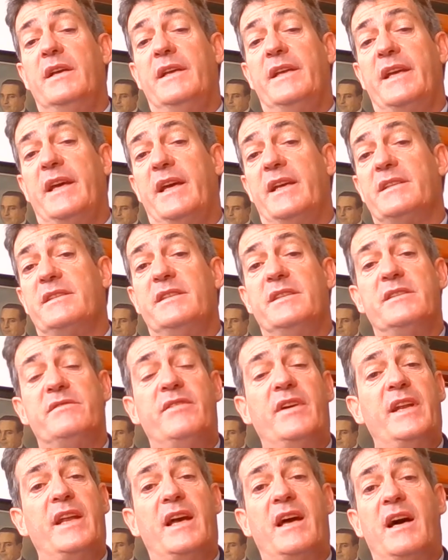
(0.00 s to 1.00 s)
Yes, it's
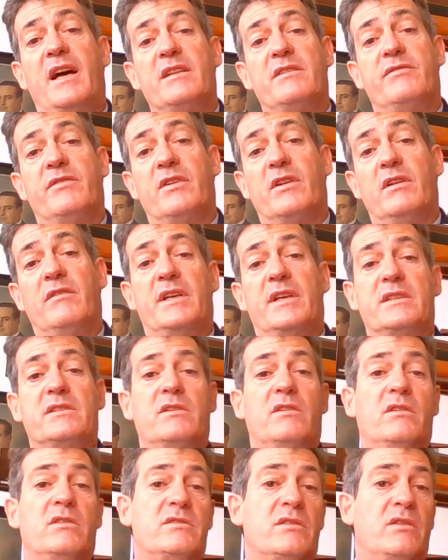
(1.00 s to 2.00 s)
very hard for all of us.
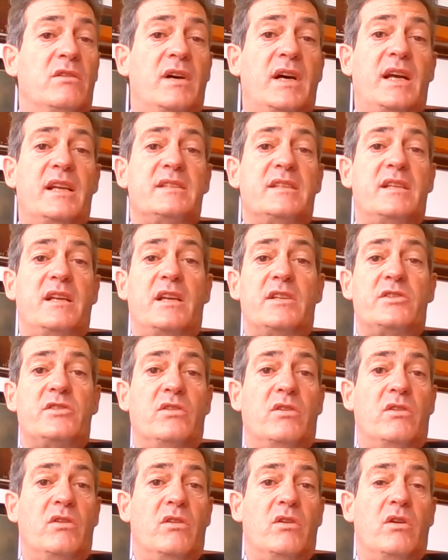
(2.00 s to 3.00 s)
Also, as a
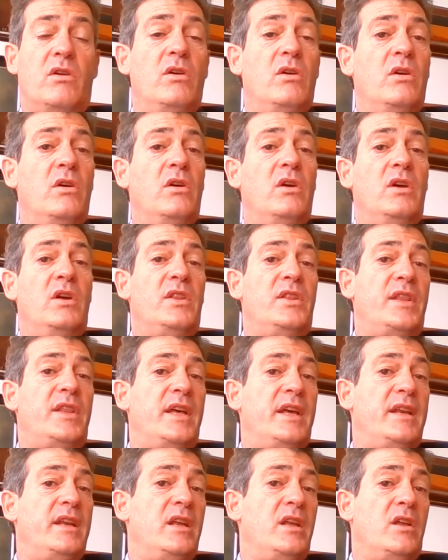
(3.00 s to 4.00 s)
show,
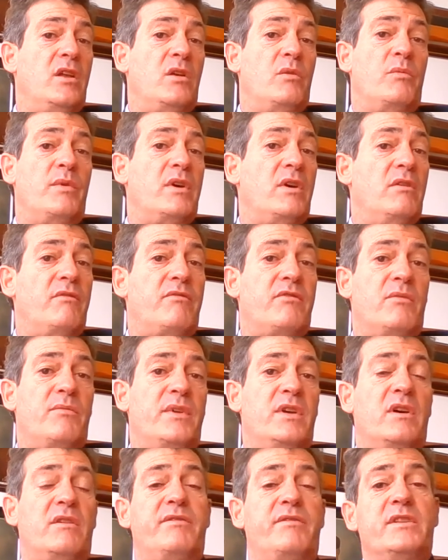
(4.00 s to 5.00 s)
then we go from
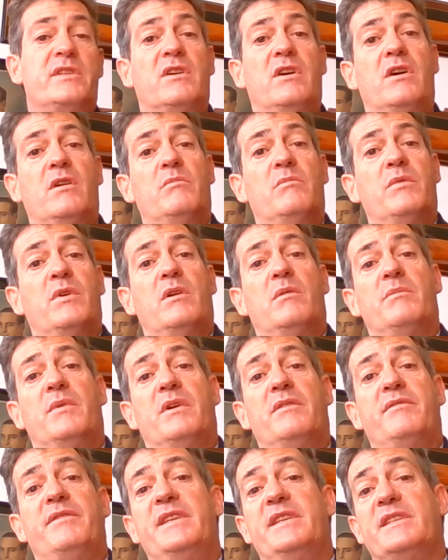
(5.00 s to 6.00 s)
the office home
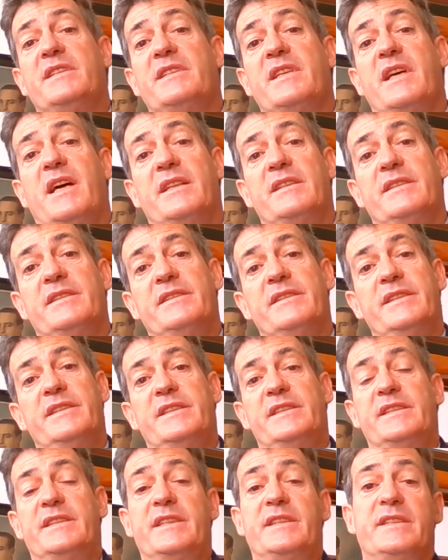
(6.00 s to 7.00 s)
office, and
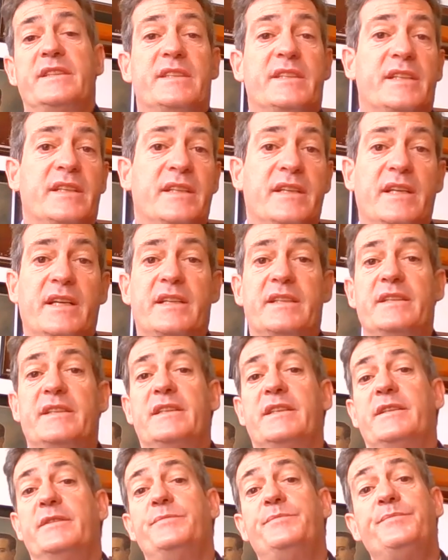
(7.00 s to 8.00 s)
this is it.
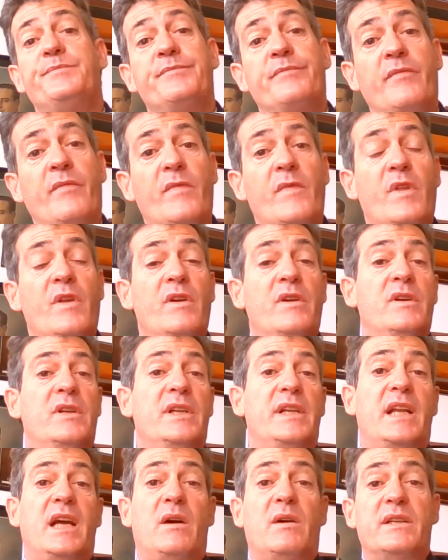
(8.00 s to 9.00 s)
And
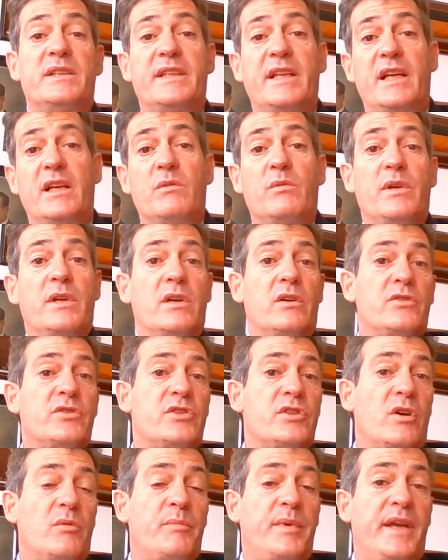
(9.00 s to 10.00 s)
now and then we go
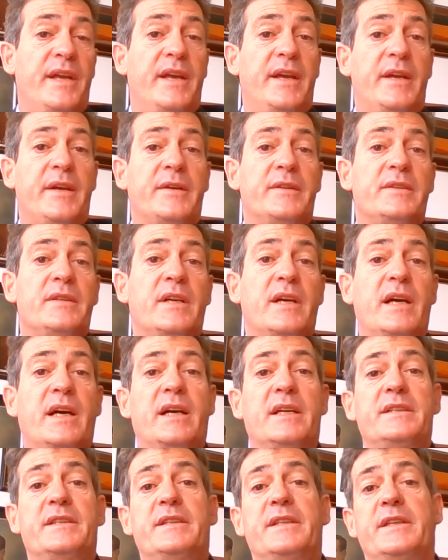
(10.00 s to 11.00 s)
shopping,
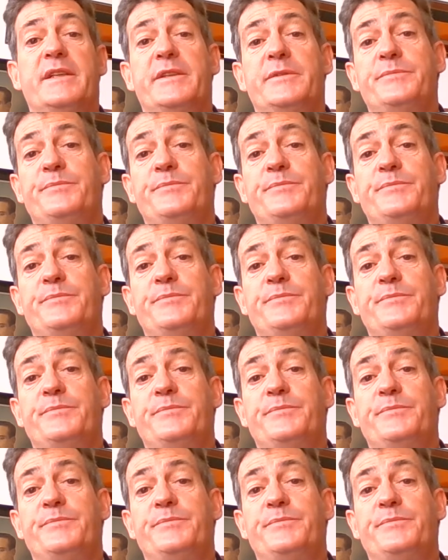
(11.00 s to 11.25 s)
and